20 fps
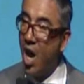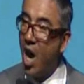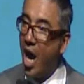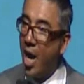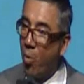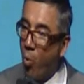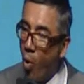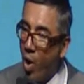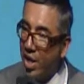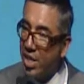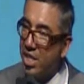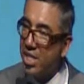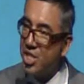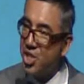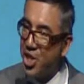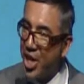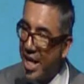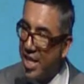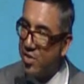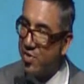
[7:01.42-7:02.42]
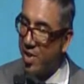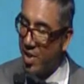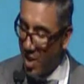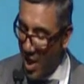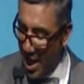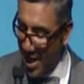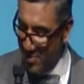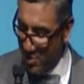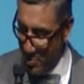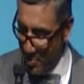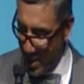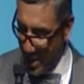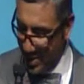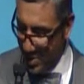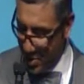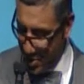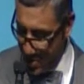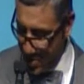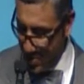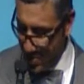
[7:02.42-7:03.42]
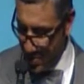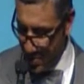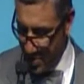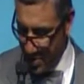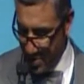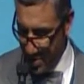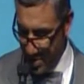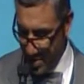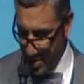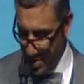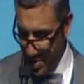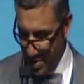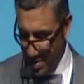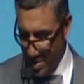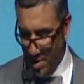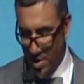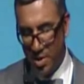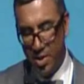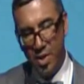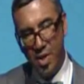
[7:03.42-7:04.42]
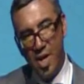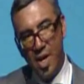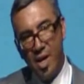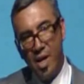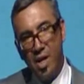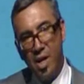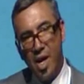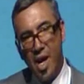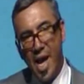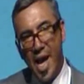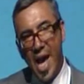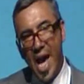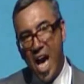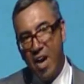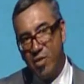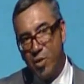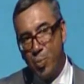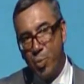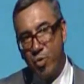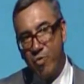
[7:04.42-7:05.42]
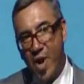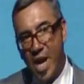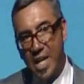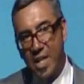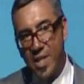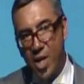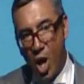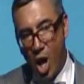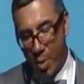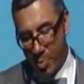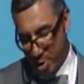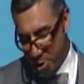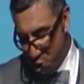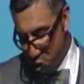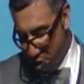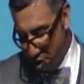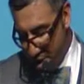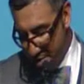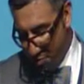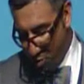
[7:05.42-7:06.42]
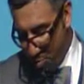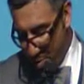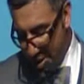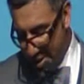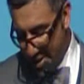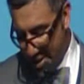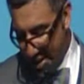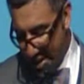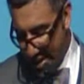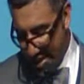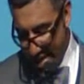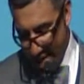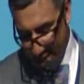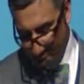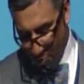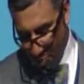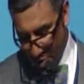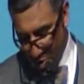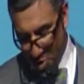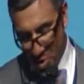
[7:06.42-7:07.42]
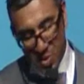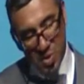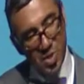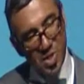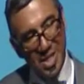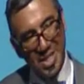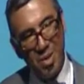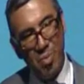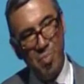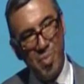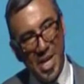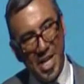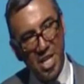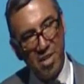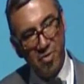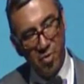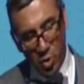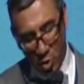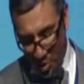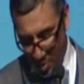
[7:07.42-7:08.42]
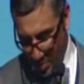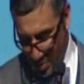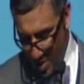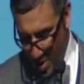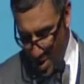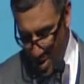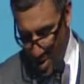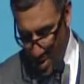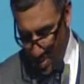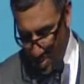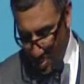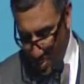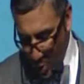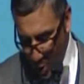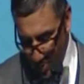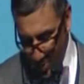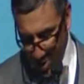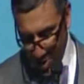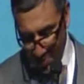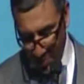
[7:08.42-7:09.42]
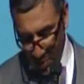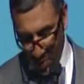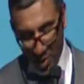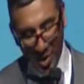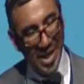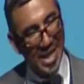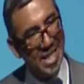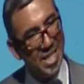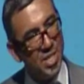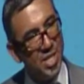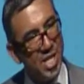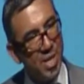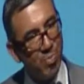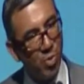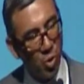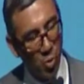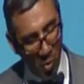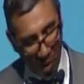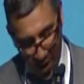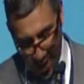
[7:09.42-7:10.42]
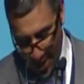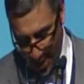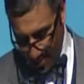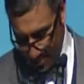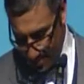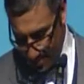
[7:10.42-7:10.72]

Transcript: I wanted to change the lives of my students. AVID provided the opportunity for me to connect with students in a meaningful, purposeful, and deeper way.